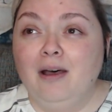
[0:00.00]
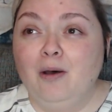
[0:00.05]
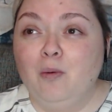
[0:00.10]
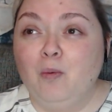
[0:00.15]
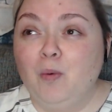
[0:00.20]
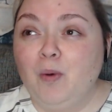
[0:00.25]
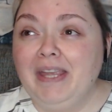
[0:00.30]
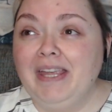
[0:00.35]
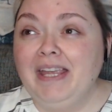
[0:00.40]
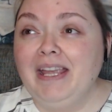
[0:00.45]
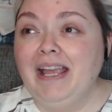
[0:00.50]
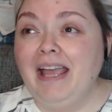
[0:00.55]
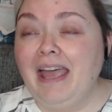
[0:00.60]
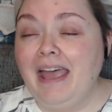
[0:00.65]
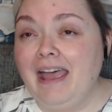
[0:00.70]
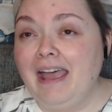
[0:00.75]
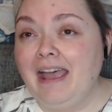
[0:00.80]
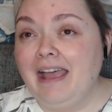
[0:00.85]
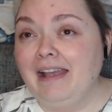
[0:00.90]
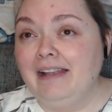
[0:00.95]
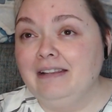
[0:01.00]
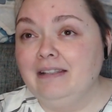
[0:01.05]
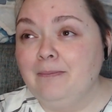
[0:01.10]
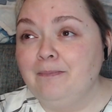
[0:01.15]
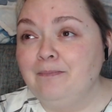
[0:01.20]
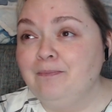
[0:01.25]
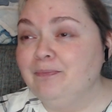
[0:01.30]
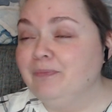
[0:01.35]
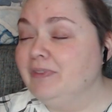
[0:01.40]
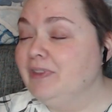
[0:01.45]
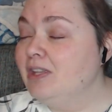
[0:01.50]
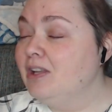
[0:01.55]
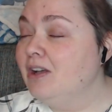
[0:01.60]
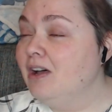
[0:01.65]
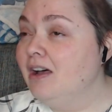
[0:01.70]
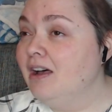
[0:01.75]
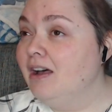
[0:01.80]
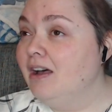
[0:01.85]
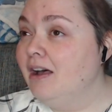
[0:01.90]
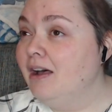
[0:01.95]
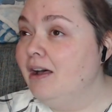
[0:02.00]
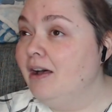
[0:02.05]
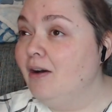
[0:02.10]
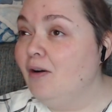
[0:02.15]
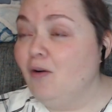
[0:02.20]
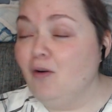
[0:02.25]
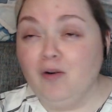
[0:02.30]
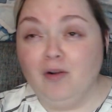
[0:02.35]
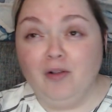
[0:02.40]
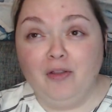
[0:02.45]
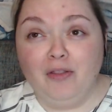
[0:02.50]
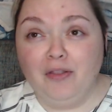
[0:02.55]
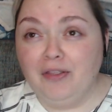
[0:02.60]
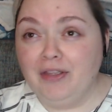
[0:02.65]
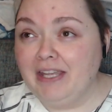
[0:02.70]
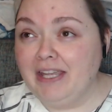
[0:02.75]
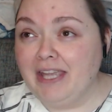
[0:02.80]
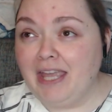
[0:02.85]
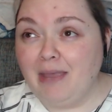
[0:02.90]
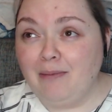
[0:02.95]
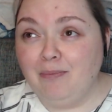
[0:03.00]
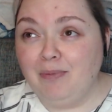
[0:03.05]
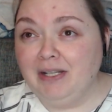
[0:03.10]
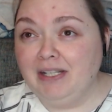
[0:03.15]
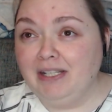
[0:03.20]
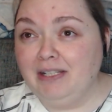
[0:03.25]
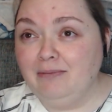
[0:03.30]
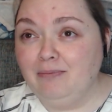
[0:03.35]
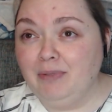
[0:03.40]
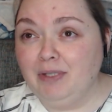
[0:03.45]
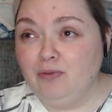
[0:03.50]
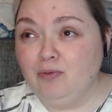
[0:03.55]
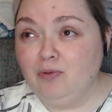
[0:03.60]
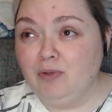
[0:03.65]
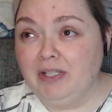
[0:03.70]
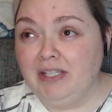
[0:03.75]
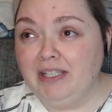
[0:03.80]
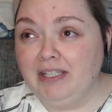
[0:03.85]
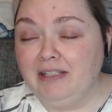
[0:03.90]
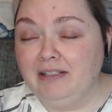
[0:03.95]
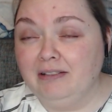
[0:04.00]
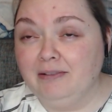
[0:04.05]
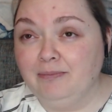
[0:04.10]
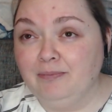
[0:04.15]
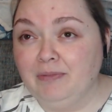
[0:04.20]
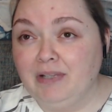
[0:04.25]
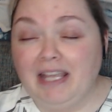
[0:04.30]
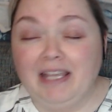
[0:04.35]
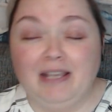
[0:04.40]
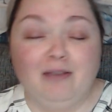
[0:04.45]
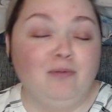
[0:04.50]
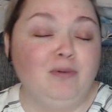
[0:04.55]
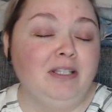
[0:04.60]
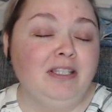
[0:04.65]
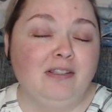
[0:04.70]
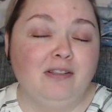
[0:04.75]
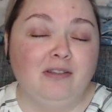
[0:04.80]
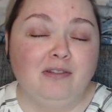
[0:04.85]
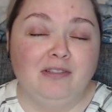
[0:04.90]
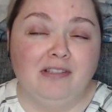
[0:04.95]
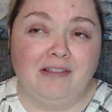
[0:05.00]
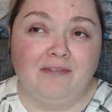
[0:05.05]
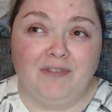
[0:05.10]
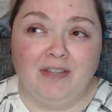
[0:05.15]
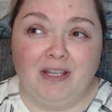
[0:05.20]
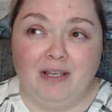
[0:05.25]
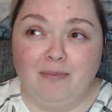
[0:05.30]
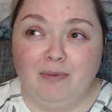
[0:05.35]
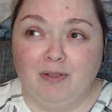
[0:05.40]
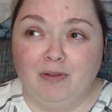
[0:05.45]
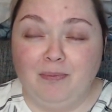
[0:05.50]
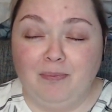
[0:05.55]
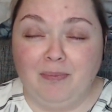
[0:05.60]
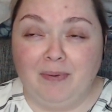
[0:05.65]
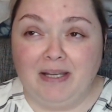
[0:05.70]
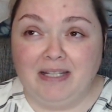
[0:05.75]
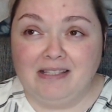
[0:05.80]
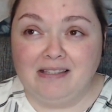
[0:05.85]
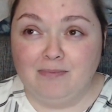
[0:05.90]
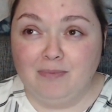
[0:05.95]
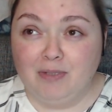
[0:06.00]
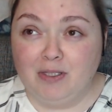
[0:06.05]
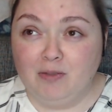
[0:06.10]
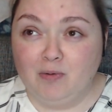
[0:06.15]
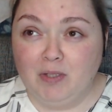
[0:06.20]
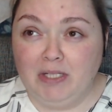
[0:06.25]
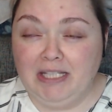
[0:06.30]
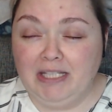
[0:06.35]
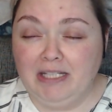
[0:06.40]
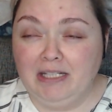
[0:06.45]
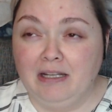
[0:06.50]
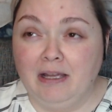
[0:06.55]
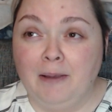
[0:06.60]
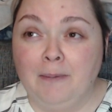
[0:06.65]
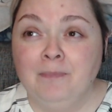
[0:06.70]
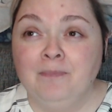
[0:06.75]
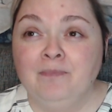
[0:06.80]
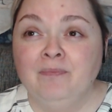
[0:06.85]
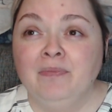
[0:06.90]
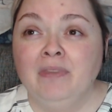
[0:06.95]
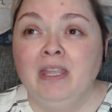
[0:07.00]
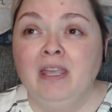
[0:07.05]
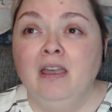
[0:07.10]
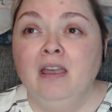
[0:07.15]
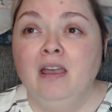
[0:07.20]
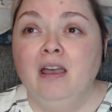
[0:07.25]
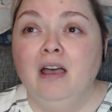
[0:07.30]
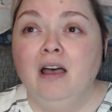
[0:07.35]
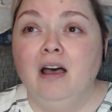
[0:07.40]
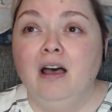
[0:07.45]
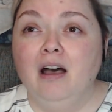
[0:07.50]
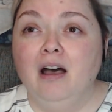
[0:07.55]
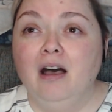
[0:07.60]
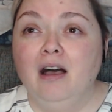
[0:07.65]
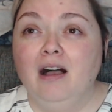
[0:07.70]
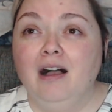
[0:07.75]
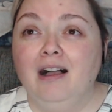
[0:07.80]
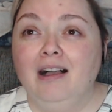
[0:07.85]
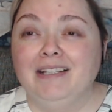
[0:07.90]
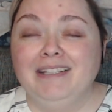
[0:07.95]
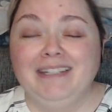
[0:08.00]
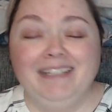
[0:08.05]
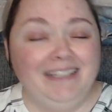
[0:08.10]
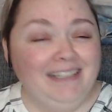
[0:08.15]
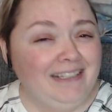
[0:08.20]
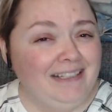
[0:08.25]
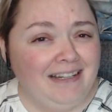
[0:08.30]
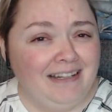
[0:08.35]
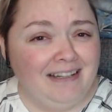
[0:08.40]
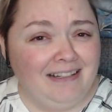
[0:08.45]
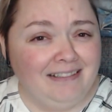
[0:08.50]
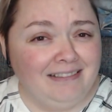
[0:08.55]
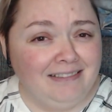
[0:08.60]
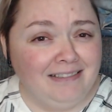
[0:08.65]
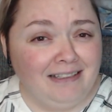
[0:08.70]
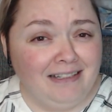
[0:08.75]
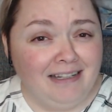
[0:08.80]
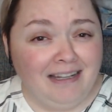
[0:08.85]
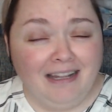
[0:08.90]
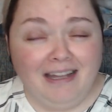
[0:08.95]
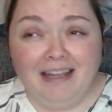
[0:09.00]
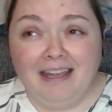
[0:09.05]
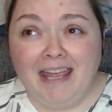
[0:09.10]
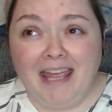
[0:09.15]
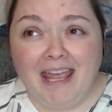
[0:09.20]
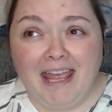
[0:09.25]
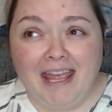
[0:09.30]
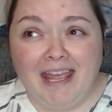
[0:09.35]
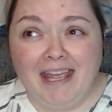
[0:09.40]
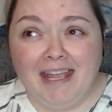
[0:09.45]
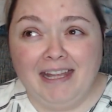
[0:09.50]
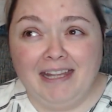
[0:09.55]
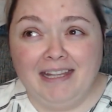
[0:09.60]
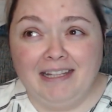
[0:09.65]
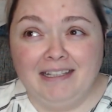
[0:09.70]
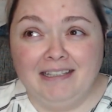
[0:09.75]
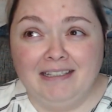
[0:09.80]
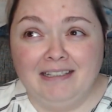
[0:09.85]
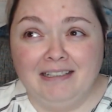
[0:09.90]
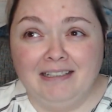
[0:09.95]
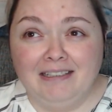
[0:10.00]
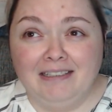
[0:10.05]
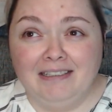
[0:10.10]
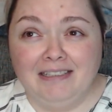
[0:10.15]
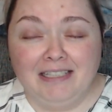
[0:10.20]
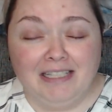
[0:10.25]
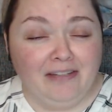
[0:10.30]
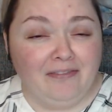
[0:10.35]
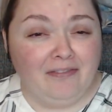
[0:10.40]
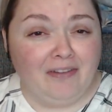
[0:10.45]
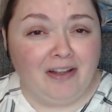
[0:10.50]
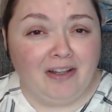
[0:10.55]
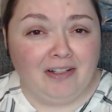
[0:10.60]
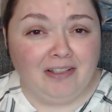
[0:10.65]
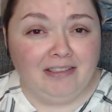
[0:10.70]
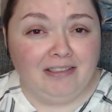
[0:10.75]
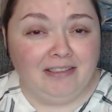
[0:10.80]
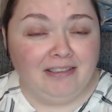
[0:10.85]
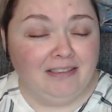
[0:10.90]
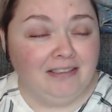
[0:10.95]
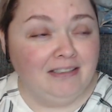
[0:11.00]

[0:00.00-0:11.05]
we had the whole thing happening between, like, we saw something about the past between Kieran and Ivan.